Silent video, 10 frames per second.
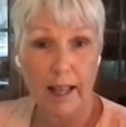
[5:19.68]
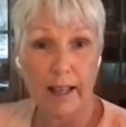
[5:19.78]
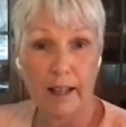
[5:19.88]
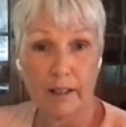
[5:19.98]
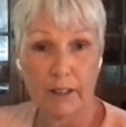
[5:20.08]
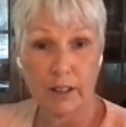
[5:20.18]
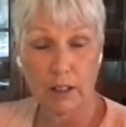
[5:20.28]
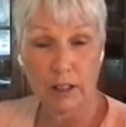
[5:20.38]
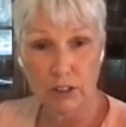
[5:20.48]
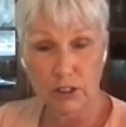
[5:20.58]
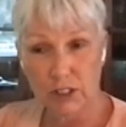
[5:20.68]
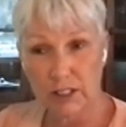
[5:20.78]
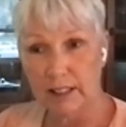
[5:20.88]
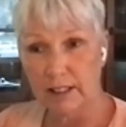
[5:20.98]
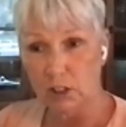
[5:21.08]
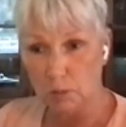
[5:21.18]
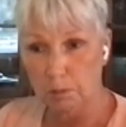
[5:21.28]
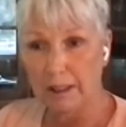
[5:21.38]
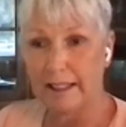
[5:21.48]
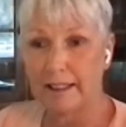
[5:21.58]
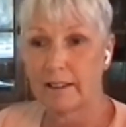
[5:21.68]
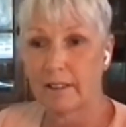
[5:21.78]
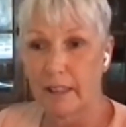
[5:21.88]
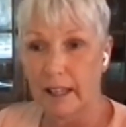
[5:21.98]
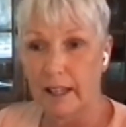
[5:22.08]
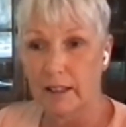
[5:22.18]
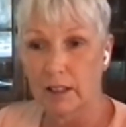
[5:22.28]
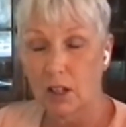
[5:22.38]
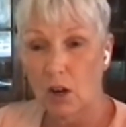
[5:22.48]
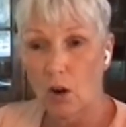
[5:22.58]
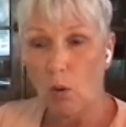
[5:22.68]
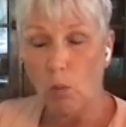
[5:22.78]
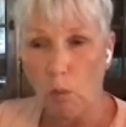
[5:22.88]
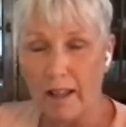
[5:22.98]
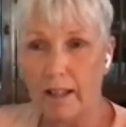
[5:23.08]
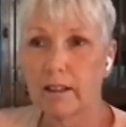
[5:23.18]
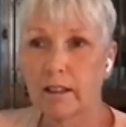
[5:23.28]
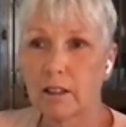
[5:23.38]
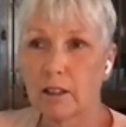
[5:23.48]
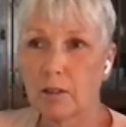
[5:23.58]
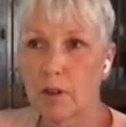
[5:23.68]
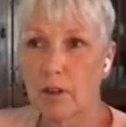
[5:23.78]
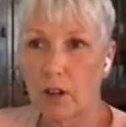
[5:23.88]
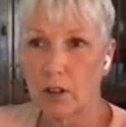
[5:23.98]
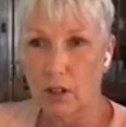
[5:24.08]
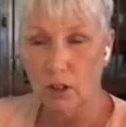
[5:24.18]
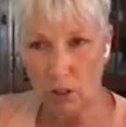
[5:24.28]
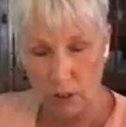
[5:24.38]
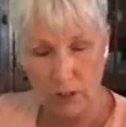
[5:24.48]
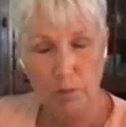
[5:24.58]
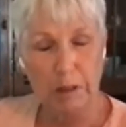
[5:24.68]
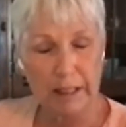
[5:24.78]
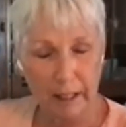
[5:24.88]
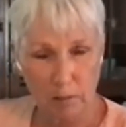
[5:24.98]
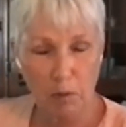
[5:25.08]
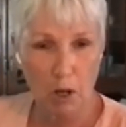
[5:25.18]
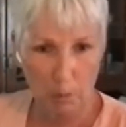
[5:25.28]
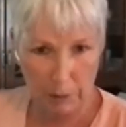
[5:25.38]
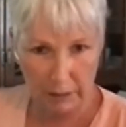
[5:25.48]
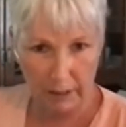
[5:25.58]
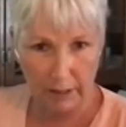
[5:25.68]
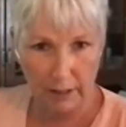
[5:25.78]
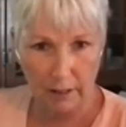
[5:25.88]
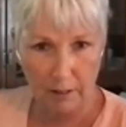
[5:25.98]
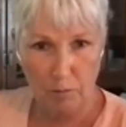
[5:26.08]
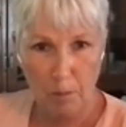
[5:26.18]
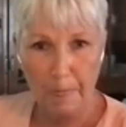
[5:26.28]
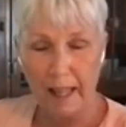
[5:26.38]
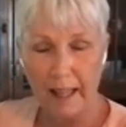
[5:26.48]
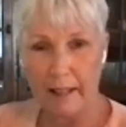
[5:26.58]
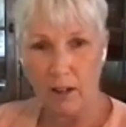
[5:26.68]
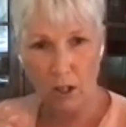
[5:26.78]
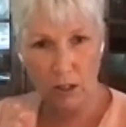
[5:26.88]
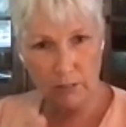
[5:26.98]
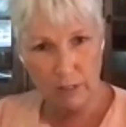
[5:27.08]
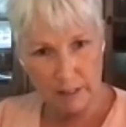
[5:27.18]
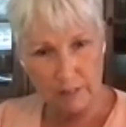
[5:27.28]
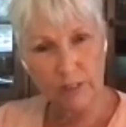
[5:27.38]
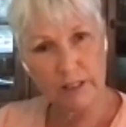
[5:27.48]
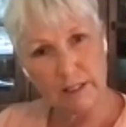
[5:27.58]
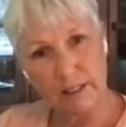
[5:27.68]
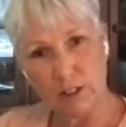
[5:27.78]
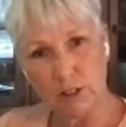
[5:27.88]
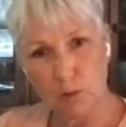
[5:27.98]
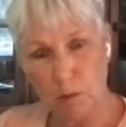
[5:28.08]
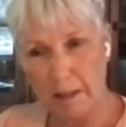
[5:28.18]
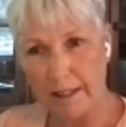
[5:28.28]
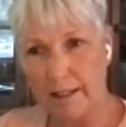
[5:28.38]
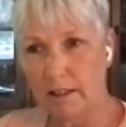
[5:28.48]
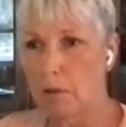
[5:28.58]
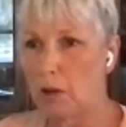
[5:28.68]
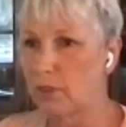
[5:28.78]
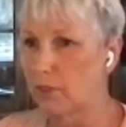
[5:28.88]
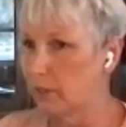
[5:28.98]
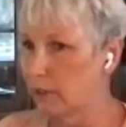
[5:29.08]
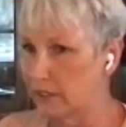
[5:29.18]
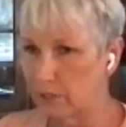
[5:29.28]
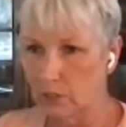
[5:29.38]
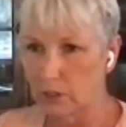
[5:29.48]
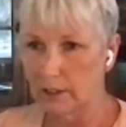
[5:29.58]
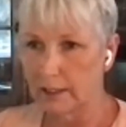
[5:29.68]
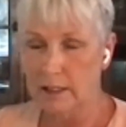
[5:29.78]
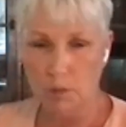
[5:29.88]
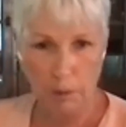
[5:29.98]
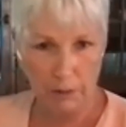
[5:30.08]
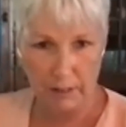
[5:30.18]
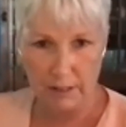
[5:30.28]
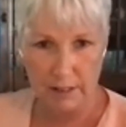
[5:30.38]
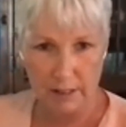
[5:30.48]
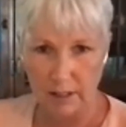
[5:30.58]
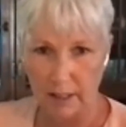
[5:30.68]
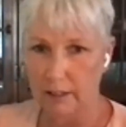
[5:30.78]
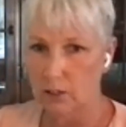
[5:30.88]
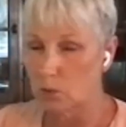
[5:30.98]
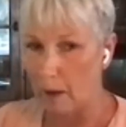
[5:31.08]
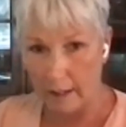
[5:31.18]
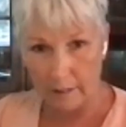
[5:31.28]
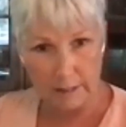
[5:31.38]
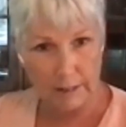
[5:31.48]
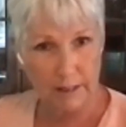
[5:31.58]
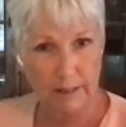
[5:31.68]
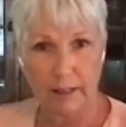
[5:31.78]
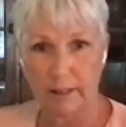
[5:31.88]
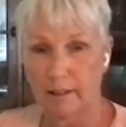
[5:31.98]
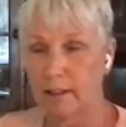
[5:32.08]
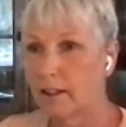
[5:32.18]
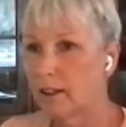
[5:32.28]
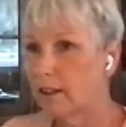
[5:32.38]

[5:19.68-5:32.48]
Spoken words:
And she explained that when Earth became populated and all of the different decisions were made about the different experiences like duality and